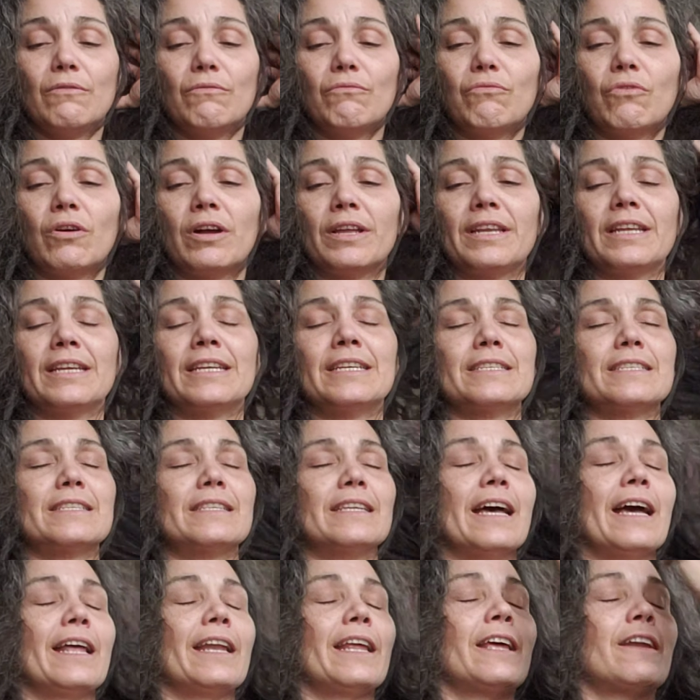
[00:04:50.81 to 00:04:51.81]
What is
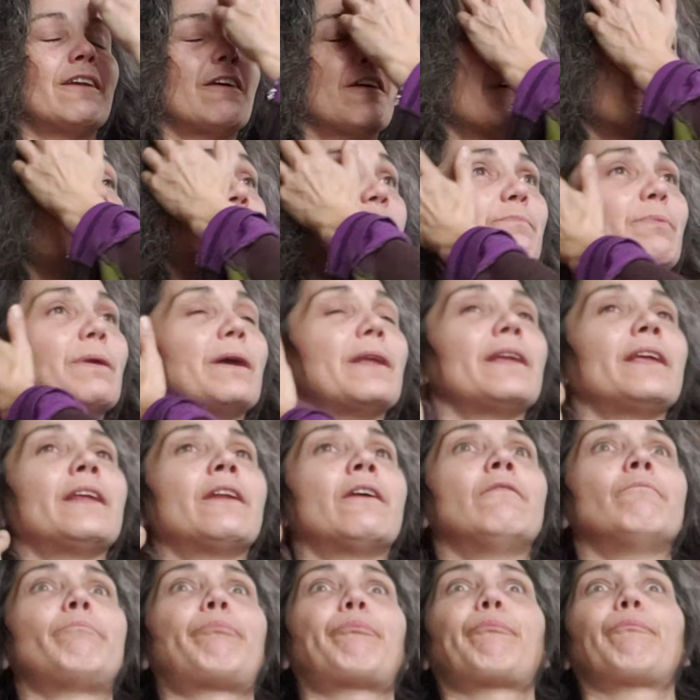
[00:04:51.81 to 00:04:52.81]
that? It hurts, but you
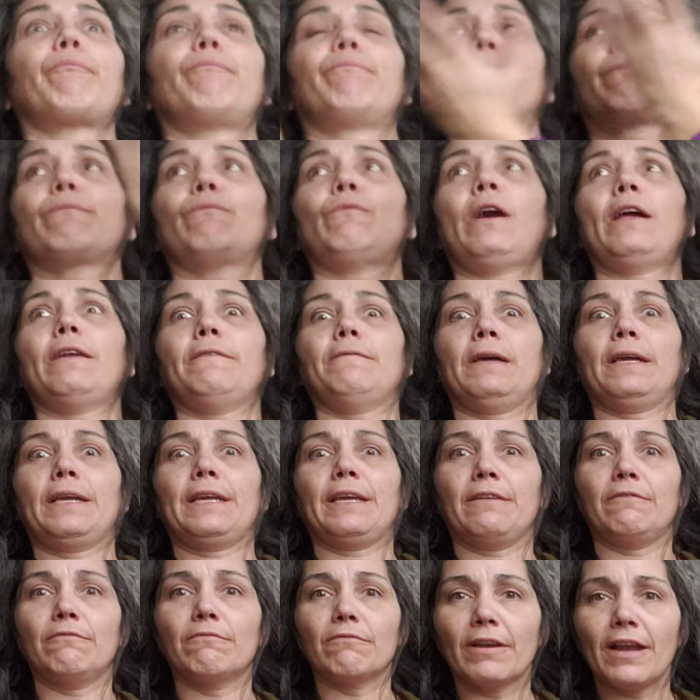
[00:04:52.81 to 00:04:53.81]
know what? I
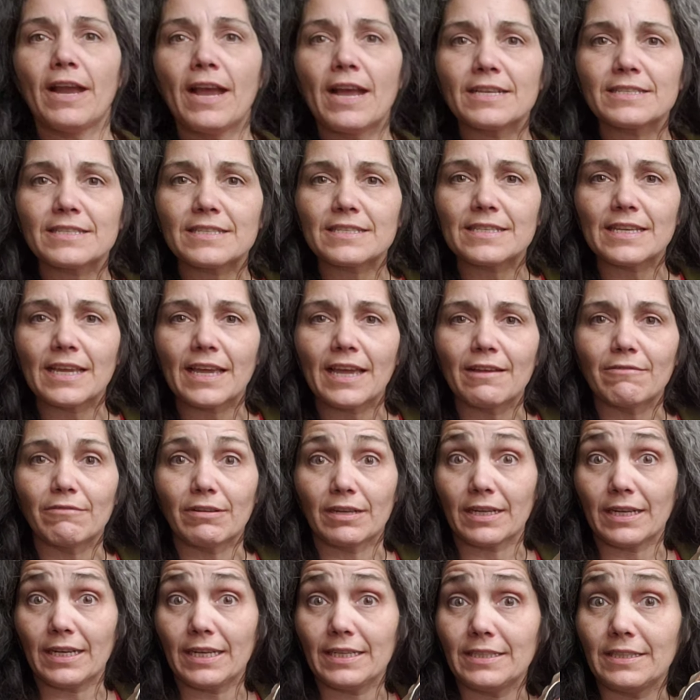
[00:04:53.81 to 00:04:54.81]
can rest it.
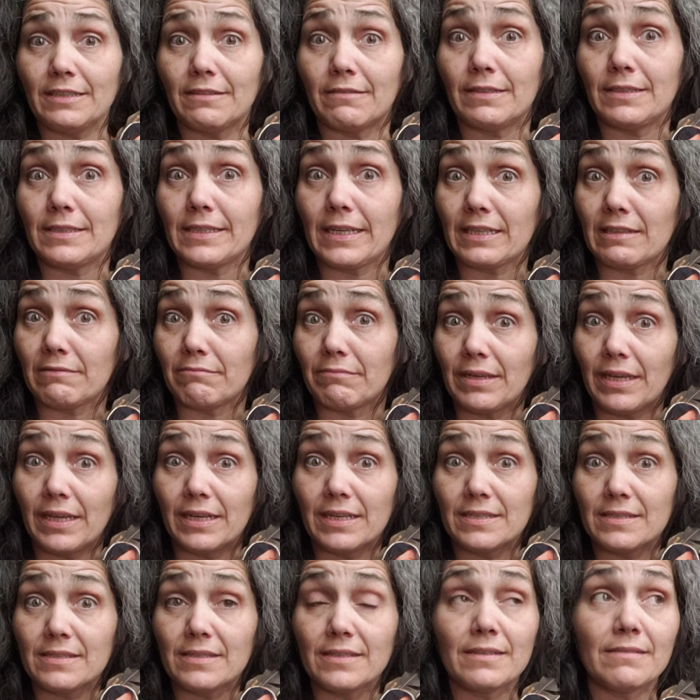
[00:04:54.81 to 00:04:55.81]
What can I do? And take the
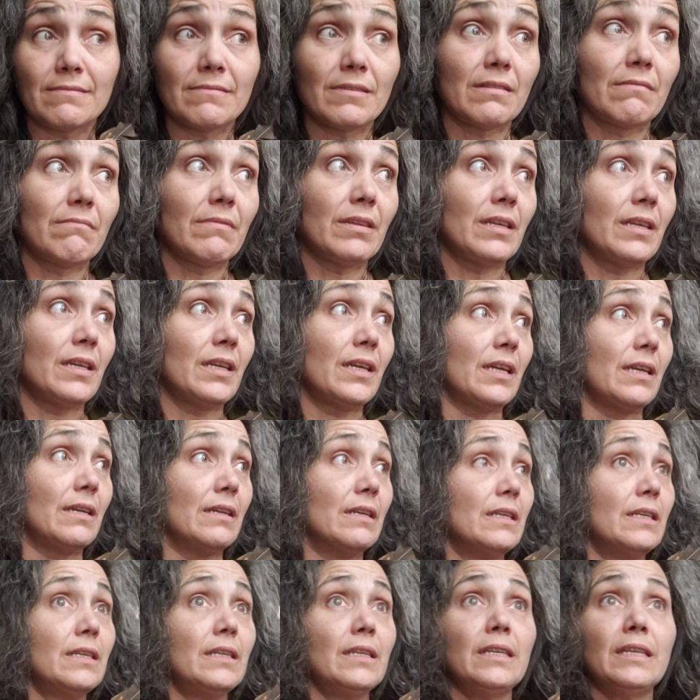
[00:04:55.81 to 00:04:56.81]
medicine and then wait.
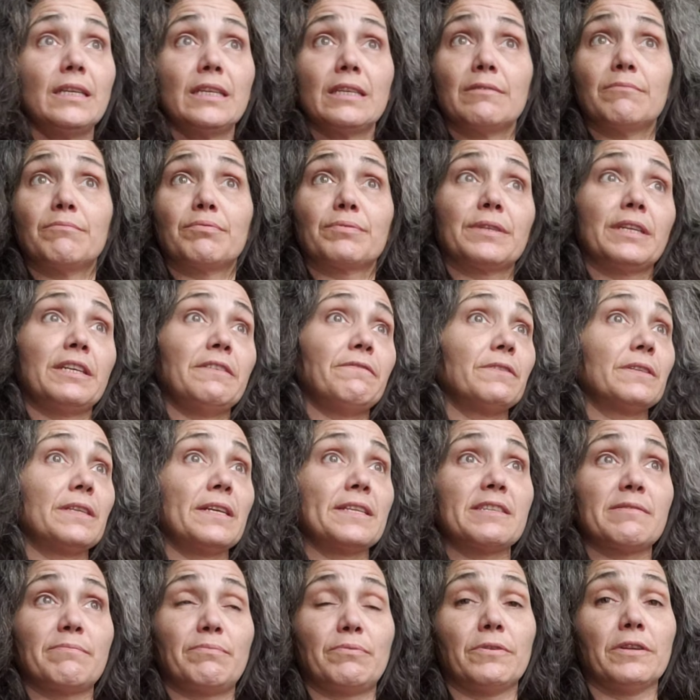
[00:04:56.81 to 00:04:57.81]
And pray for
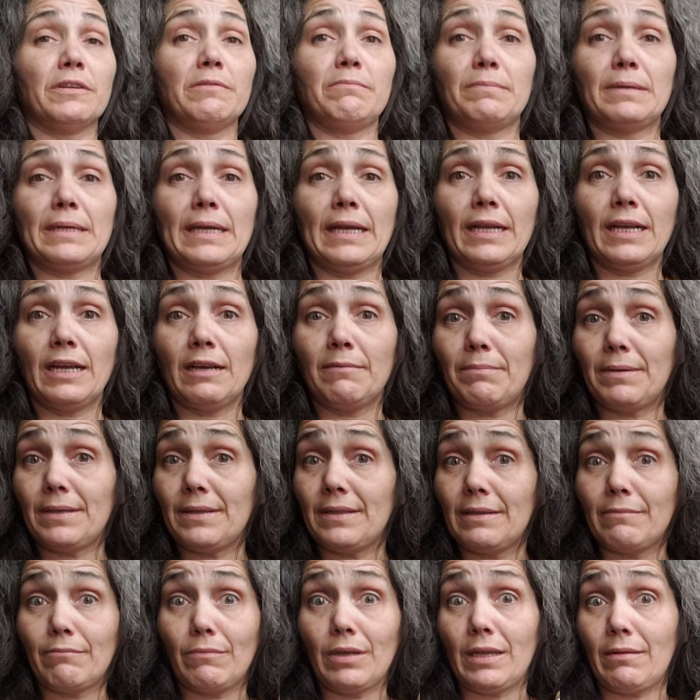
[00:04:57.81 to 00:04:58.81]
that support and backup. And
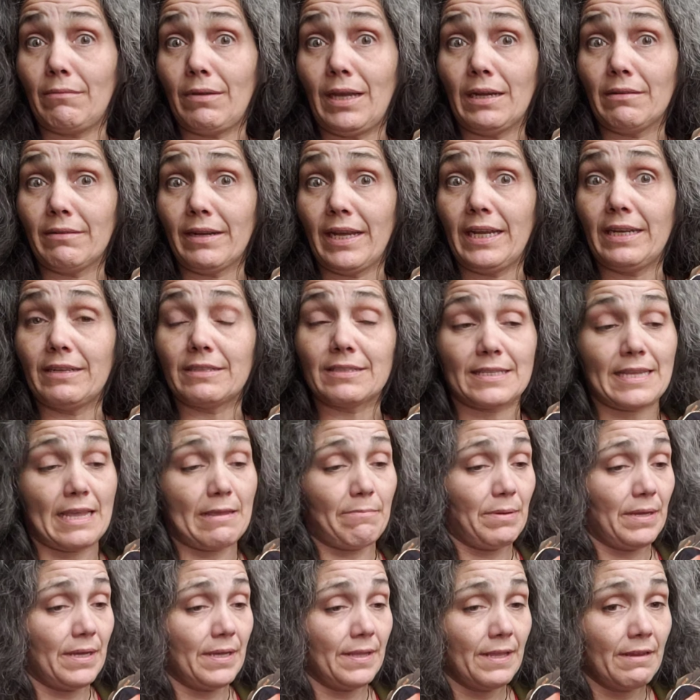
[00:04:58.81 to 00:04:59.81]
then why, am right? It's
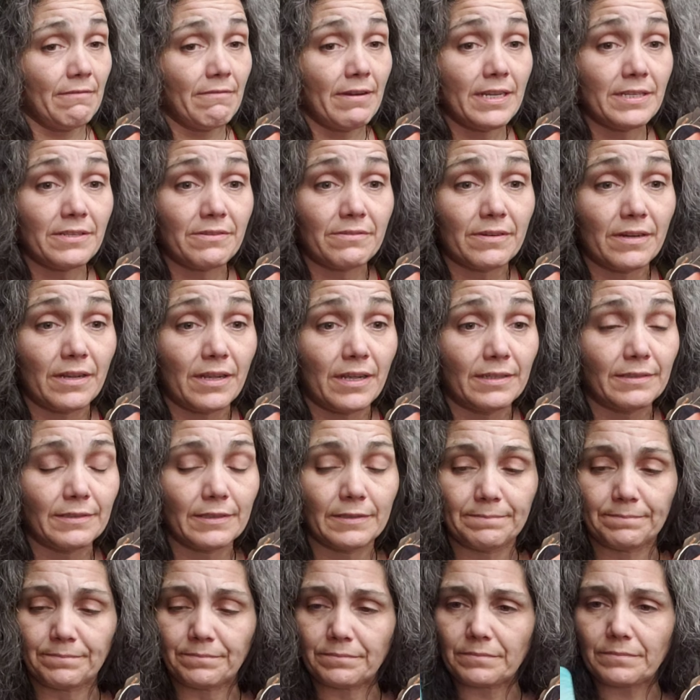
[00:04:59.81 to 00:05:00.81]
like being in that restaurant.
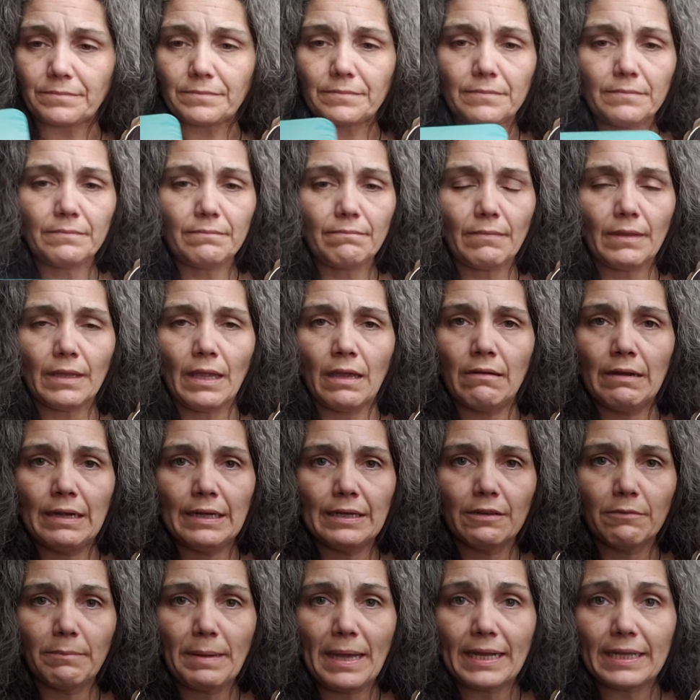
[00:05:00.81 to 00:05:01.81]
I need
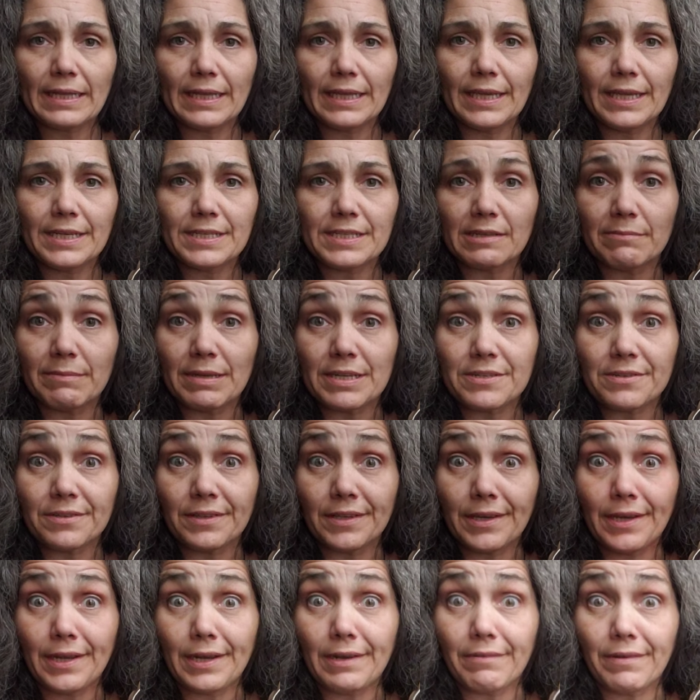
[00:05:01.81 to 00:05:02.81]
to go back to the kitchen and make sure
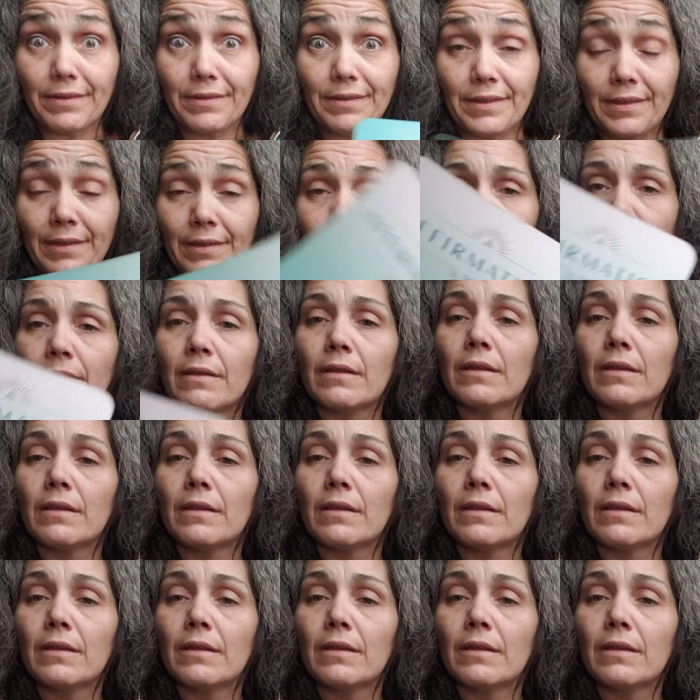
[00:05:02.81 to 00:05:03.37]
they got everything.